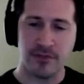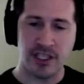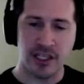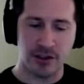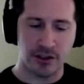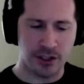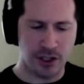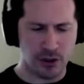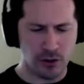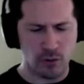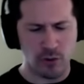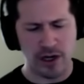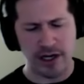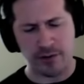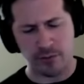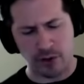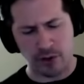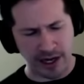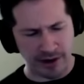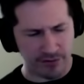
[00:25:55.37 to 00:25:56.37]
So
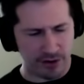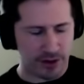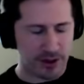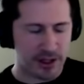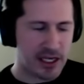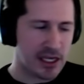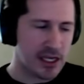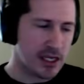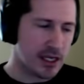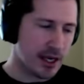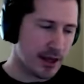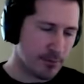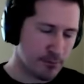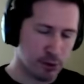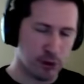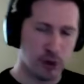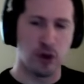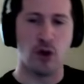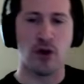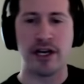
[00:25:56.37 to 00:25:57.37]
whatever the
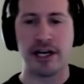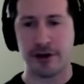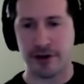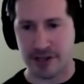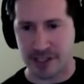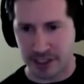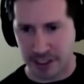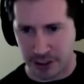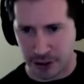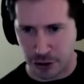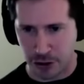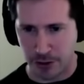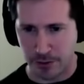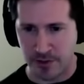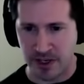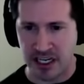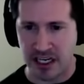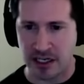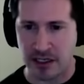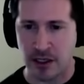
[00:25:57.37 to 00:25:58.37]
employer is
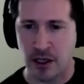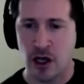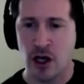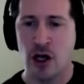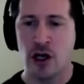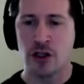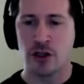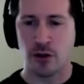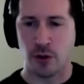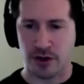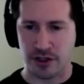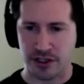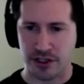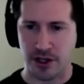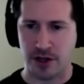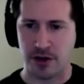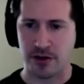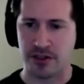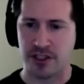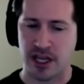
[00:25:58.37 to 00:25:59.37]
contributing towards
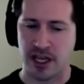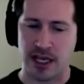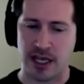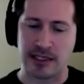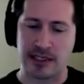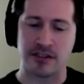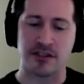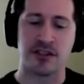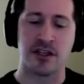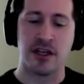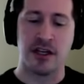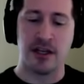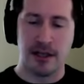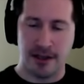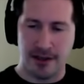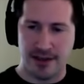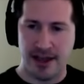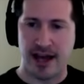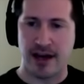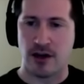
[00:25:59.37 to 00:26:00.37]
those things,
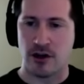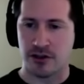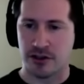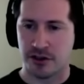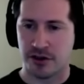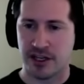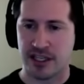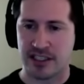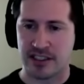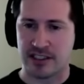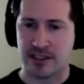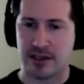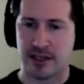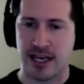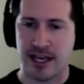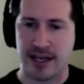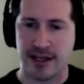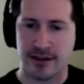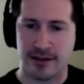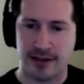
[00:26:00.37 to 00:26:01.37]
that also gets to
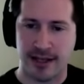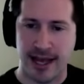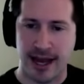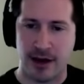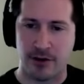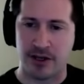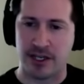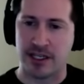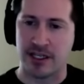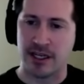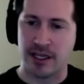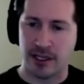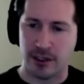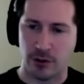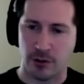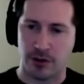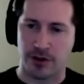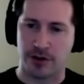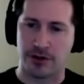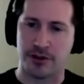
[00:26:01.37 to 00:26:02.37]
get counted in
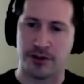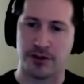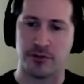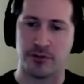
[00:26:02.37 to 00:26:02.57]
order to